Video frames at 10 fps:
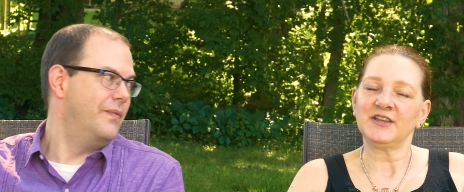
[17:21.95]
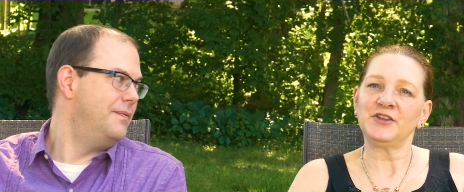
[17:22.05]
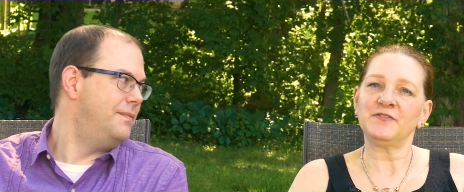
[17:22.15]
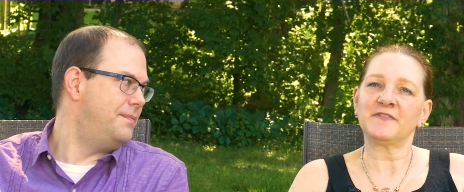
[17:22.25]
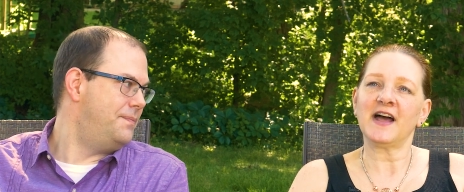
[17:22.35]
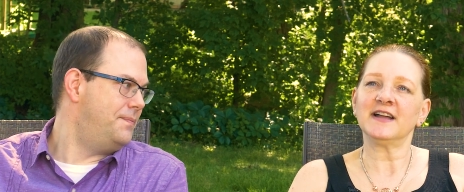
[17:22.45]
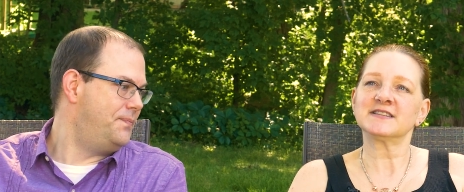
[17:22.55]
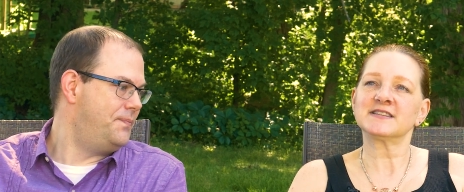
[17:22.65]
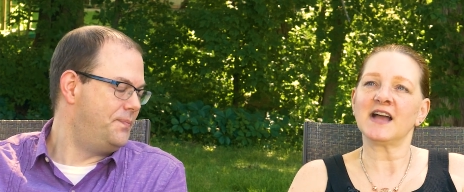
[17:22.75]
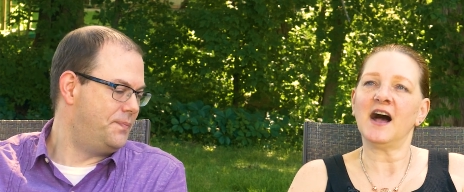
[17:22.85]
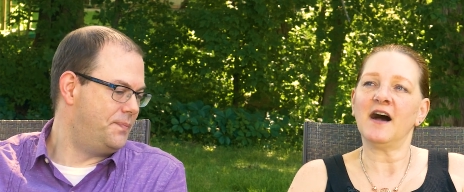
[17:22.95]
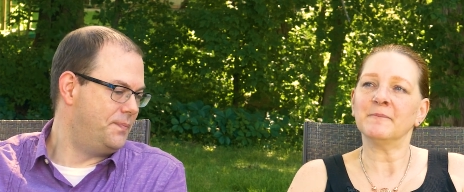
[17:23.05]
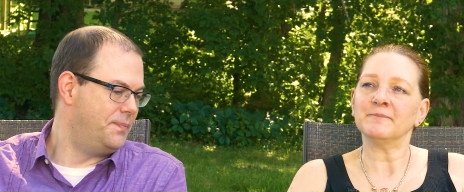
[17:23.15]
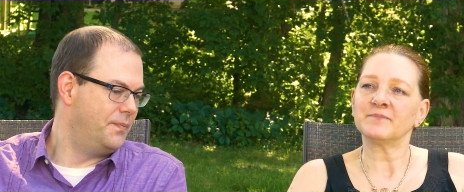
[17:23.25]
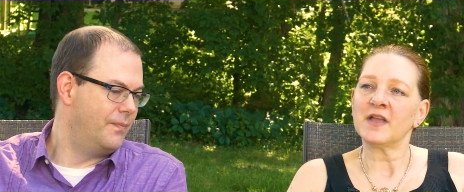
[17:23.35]
Speaker 1: You've got
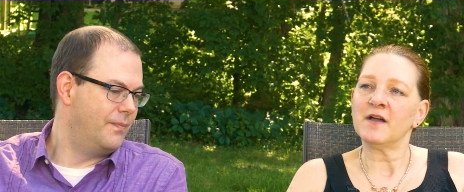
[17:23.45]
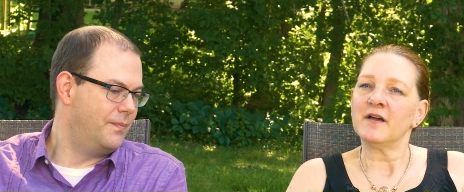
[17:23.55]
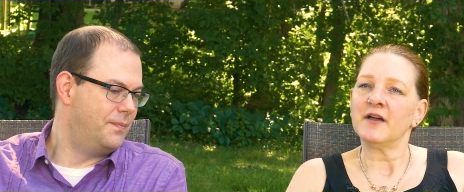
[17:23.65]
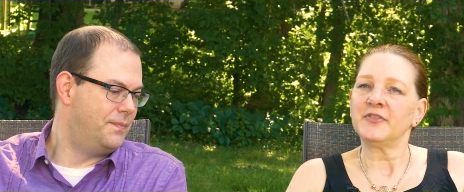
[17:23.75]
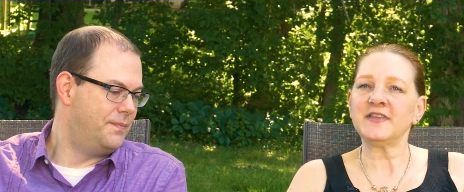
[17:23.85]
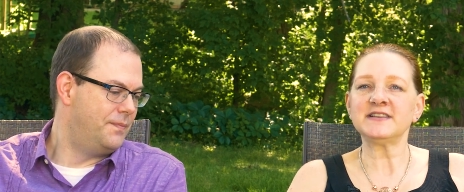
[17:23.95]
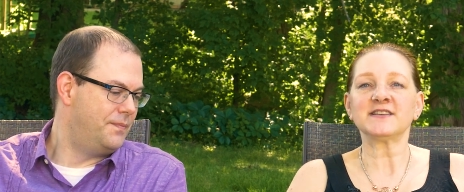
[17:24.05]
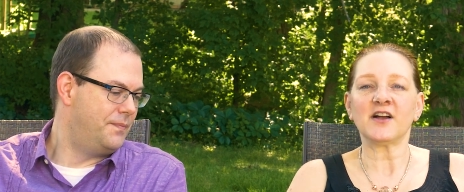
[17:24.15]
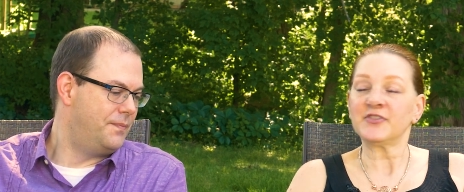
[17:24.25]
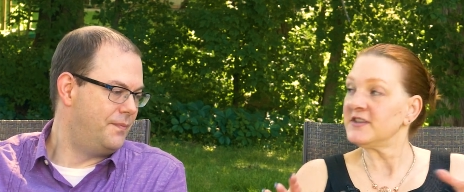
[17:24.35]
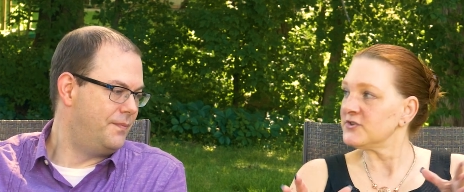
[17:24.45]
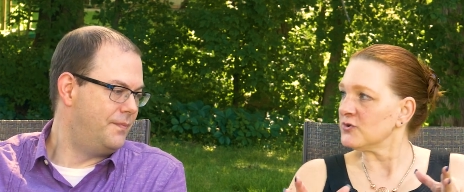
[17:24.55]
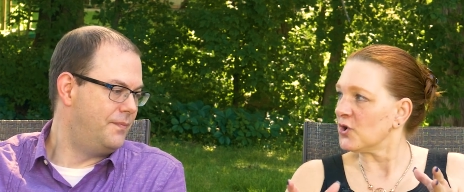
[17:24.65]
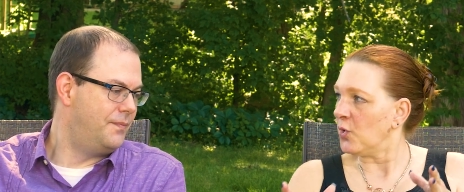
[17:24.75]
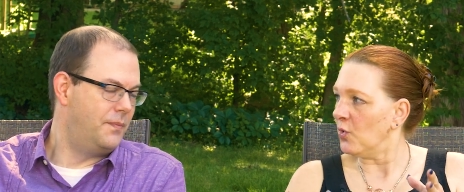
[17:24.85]
um, these. These
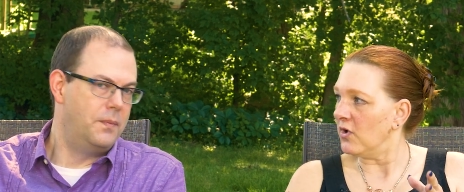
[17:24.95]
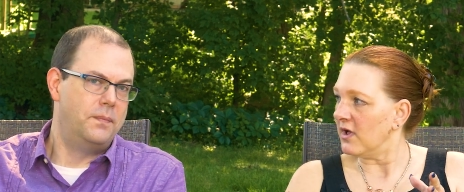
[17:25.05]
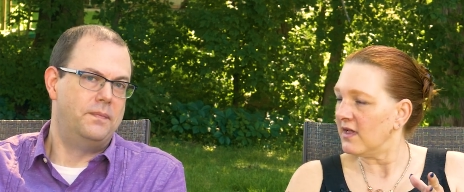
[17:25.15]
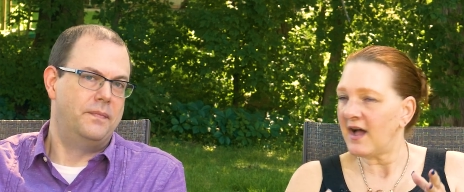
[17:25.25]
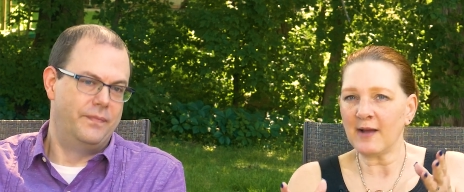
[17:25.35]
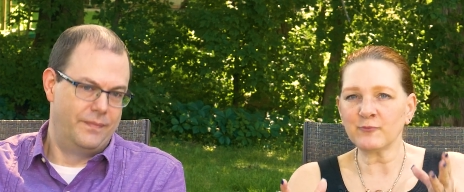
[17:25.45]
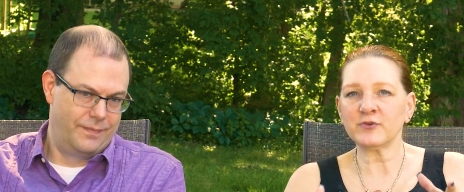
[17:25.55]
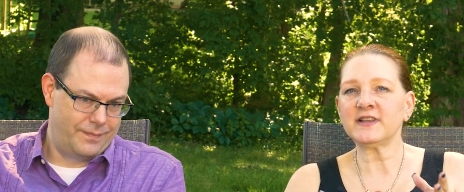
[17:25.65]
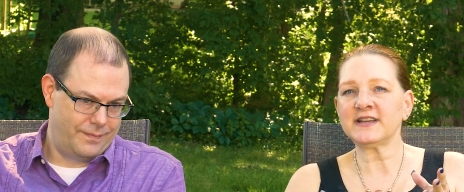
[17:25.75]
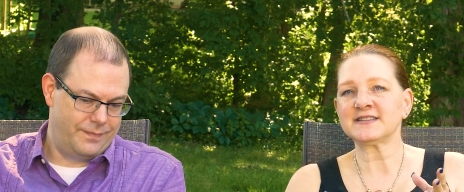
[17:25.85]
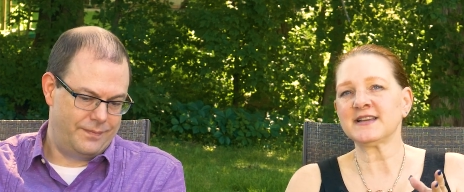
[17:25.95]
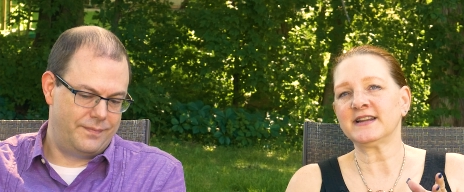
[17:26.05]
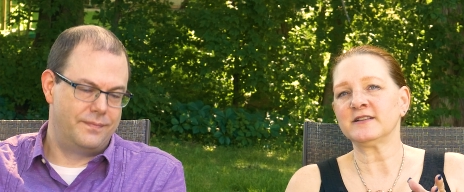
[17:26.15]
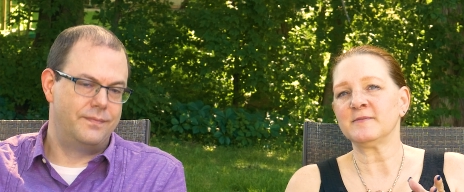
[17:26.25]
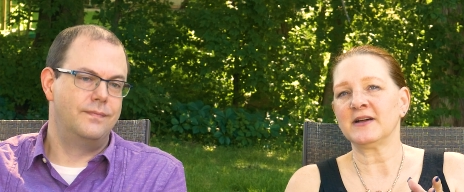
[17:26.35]
are cool. I'm really
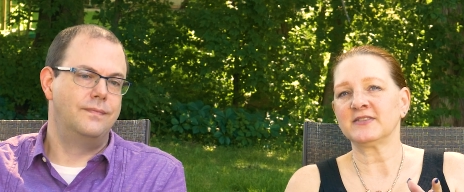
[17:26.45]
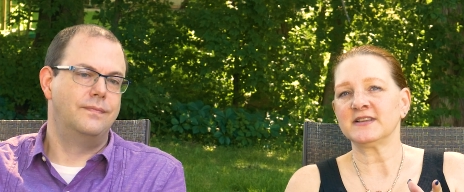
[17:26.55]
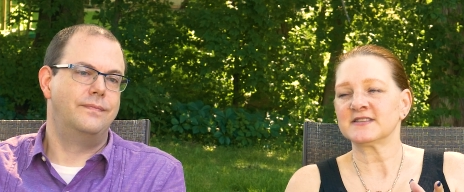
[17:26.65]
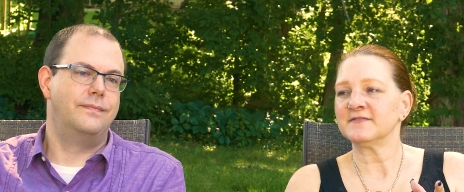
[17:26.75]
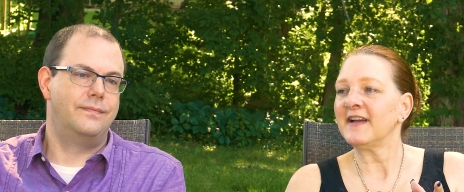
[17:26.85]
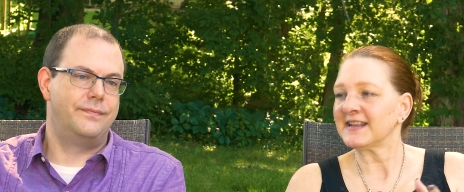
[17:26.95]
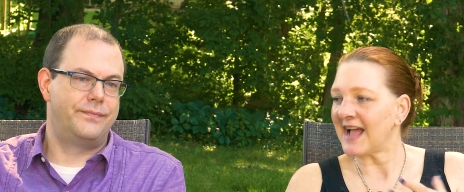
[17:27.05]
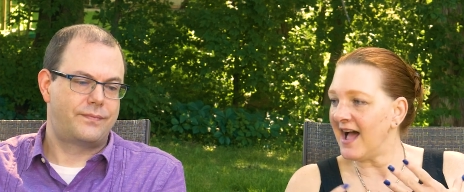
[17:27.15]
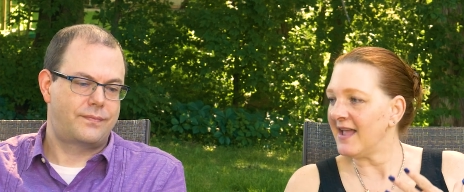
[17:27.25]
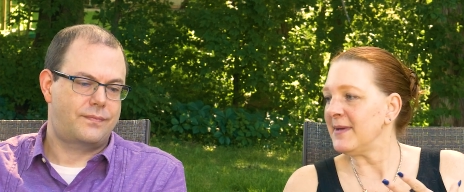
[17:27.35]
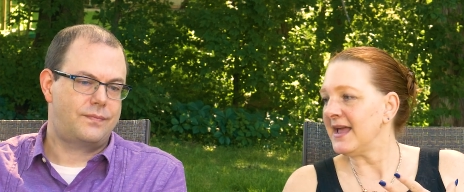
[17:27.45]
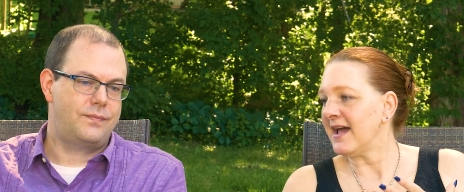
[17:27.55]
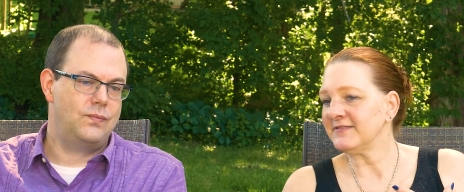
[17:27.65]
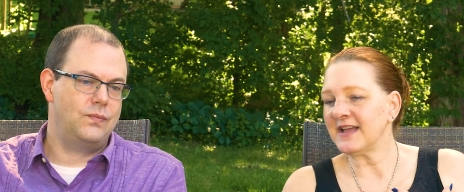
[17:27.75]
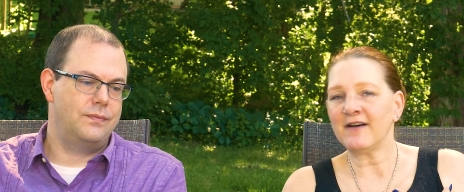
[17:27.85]
excited about these. In fact, I may
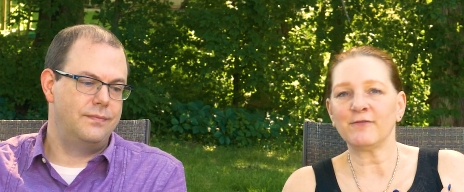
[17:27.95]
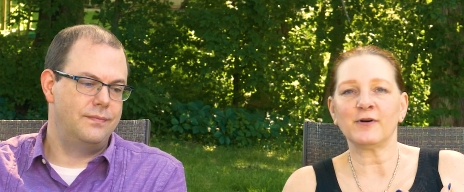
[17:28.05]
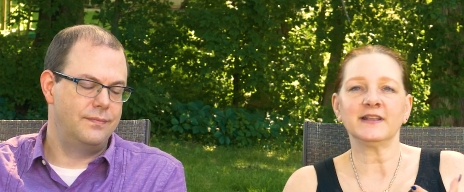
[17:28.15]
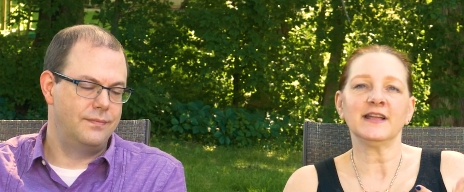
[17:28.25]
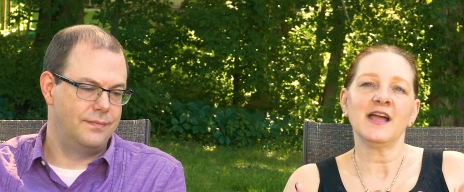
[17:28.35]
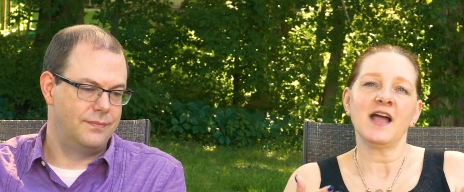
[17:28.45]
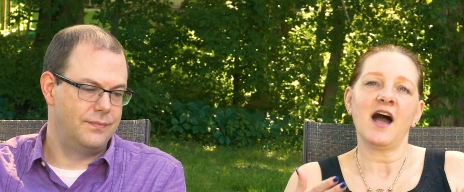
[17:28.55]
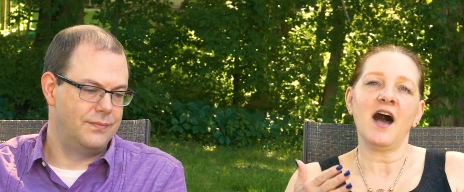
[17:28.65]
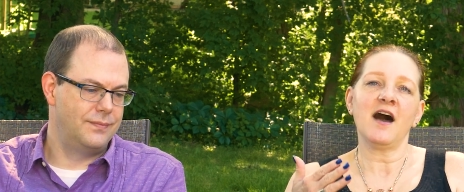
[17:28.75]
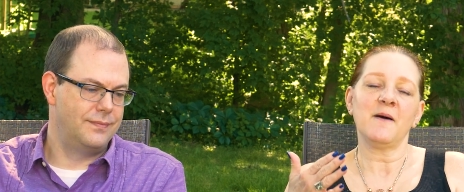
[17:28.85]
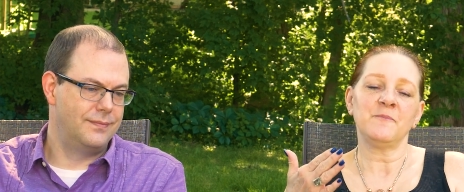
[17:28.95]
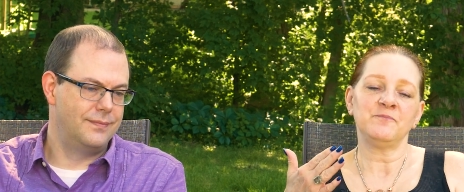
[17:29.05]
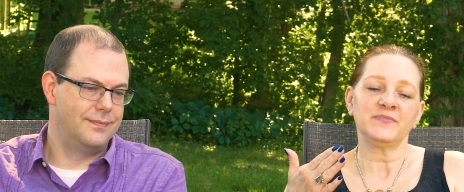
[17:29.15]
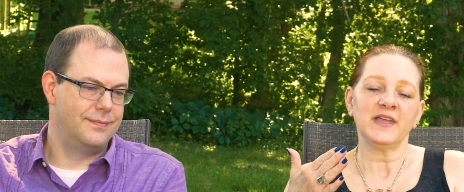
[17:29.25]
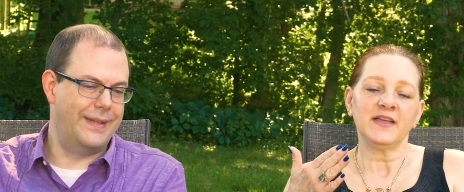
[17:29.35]
have to have one. Um,